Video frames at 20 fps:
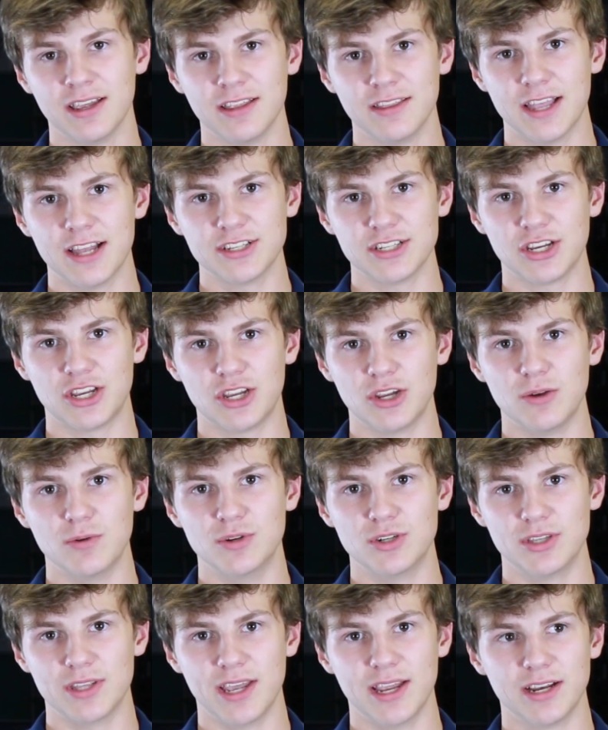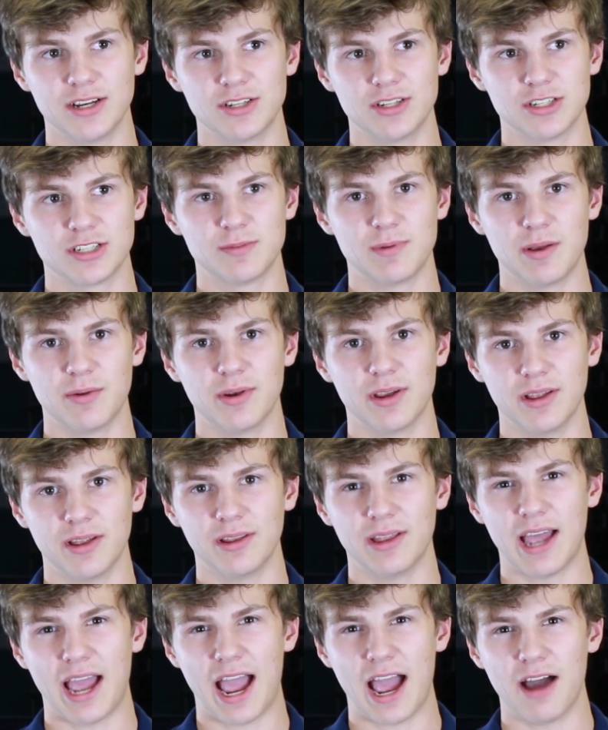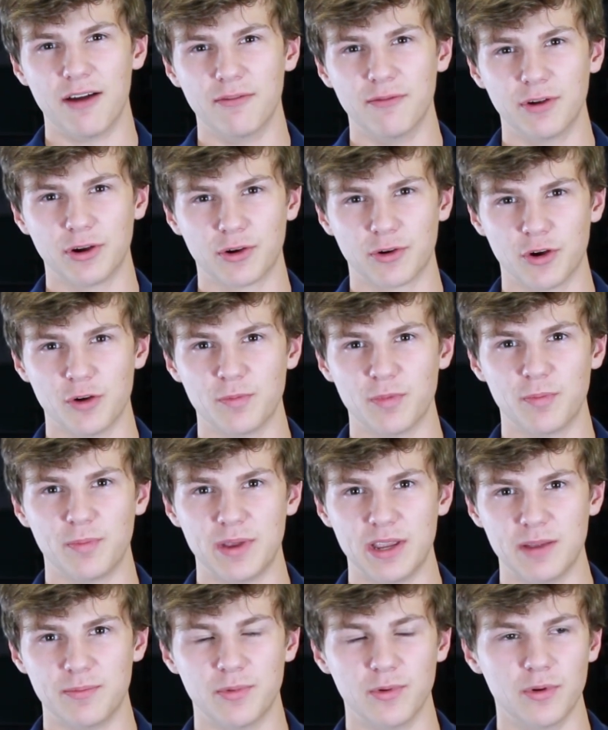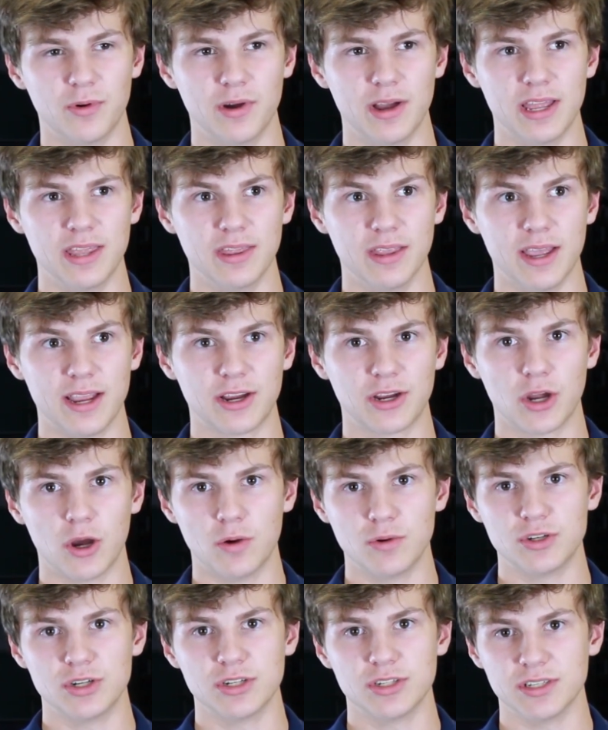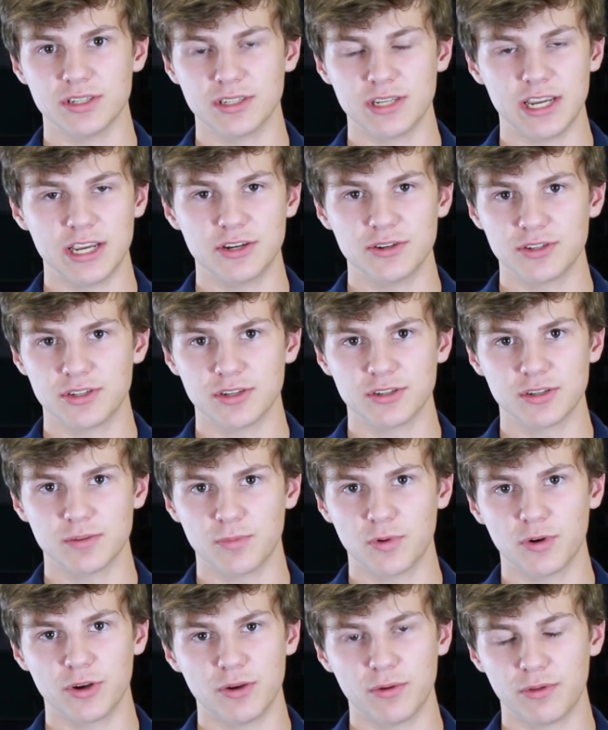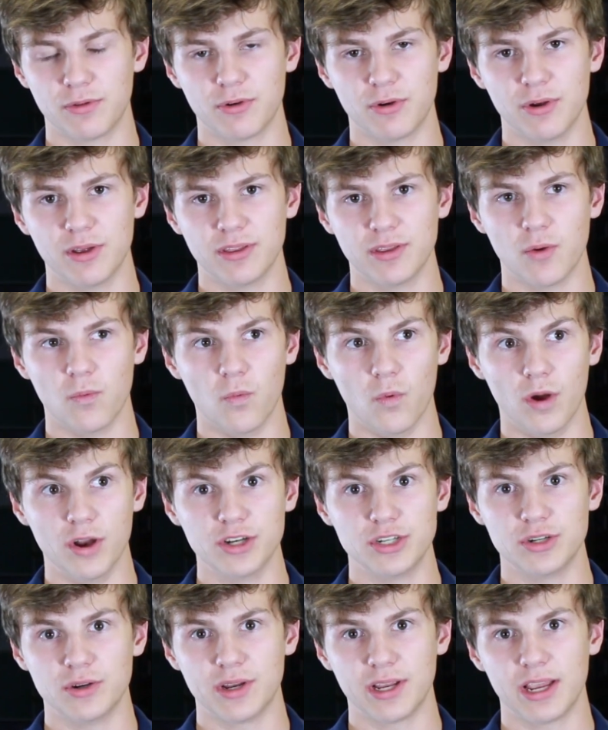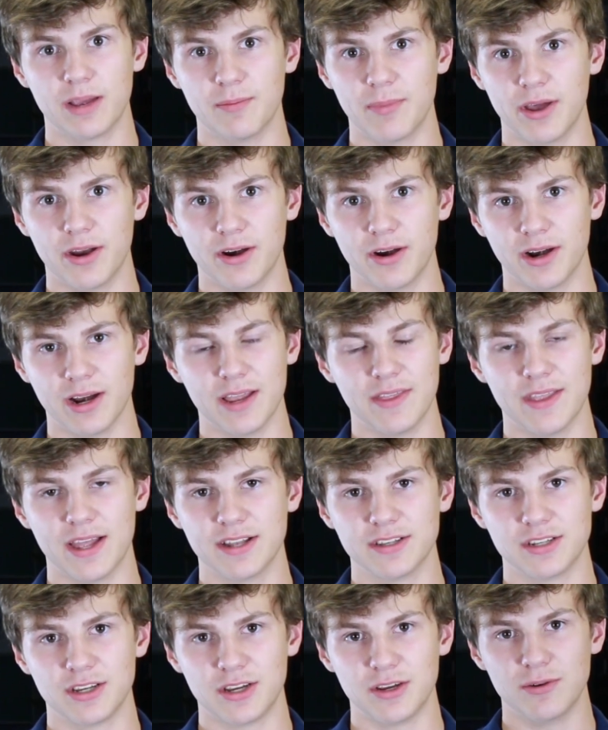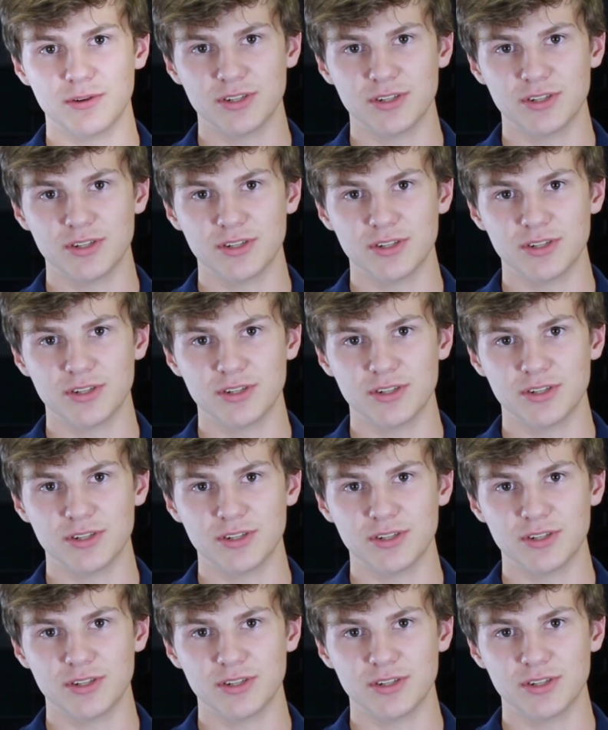a huge thing, just to be able to have a group of people and like coaches and teachers that support you through it, that want you to get better, and that's a huge